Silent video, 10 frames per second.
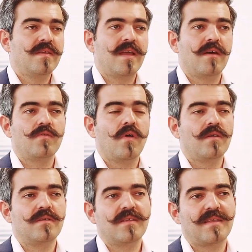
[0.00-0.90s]
Now, to
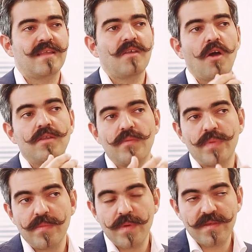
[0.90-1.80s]
understand other
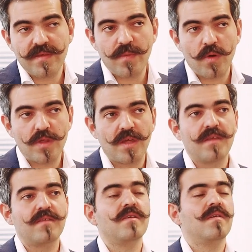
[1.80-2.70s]
people's
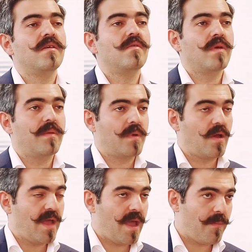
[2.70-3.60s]
emotions, we
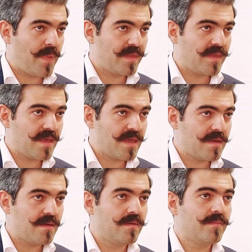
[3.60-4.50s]
apply
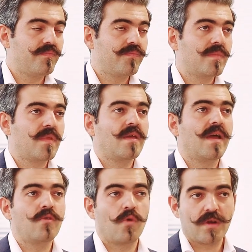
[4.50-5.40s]
empathy
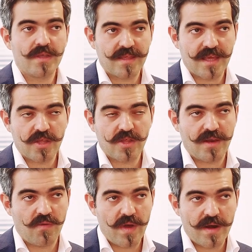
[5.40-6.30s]
and
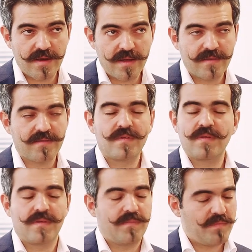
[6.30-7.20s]
organizational awareness.
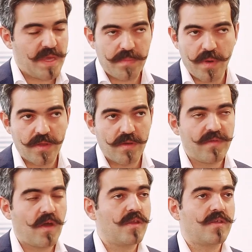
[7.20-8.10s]
There's a big body of
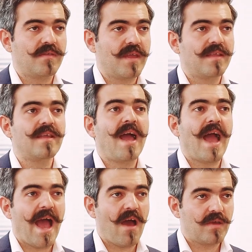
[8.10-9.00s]
knowledge on that.
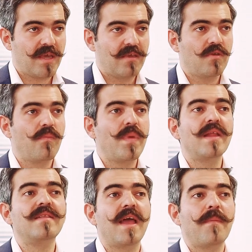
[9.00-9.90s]
How can you
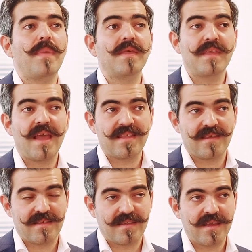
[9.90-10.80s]
build empathy as
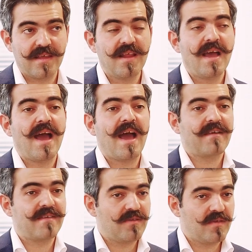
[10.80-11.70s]
a skill?
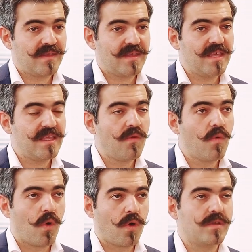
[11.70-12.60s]
How can you see the
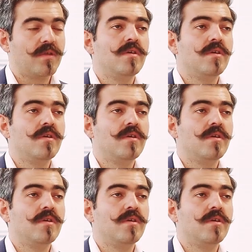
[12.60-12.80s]
world?